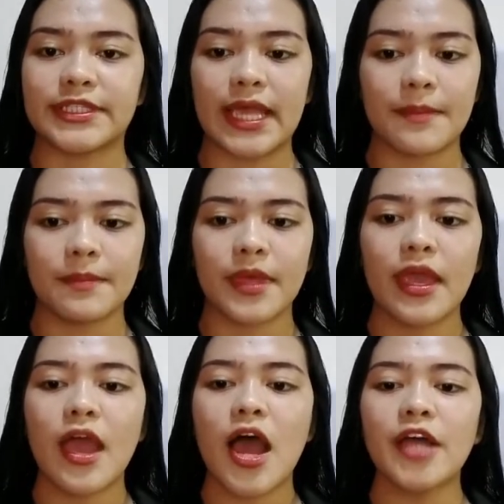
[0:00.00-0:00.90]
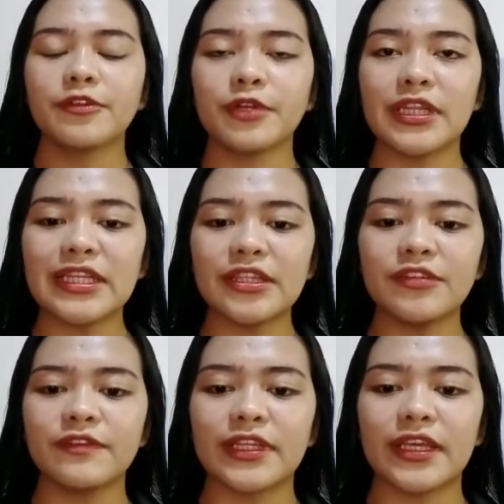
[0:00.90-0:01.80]
to them and
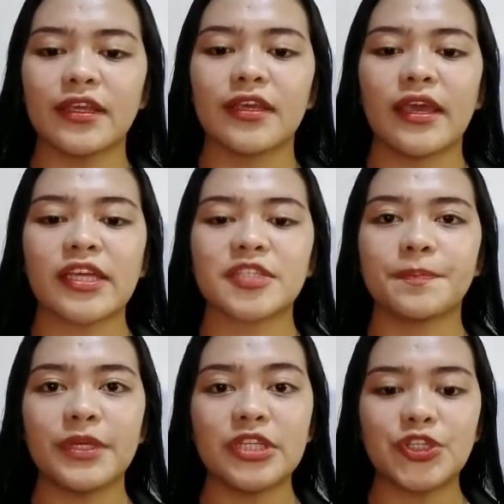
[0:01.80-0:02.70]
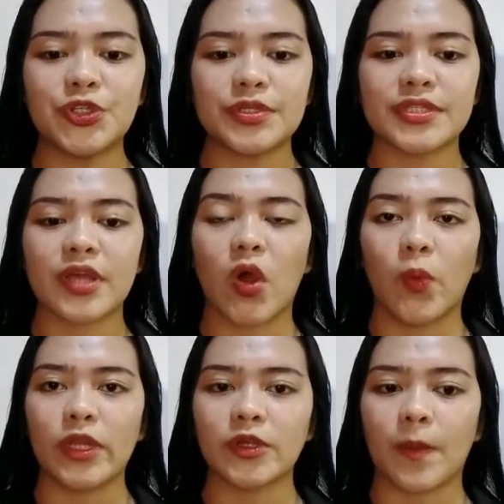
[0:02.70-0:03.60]
relatively expeditious
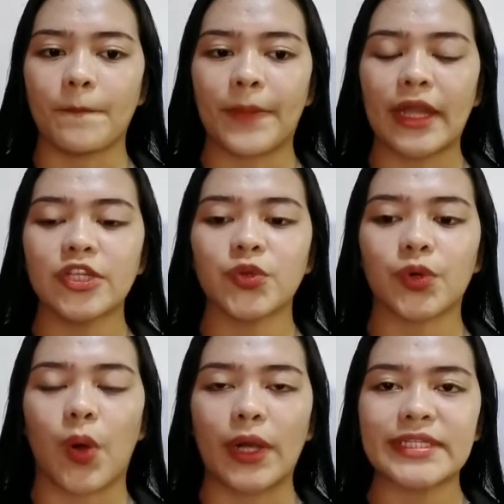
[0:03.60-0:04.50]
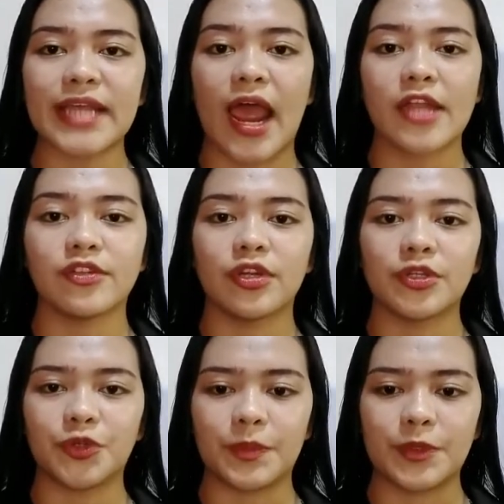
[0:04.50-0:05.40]
when compared to courts and
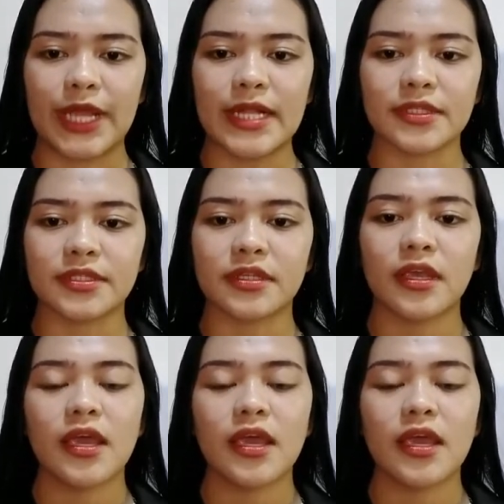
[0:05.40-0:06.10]
tribunals.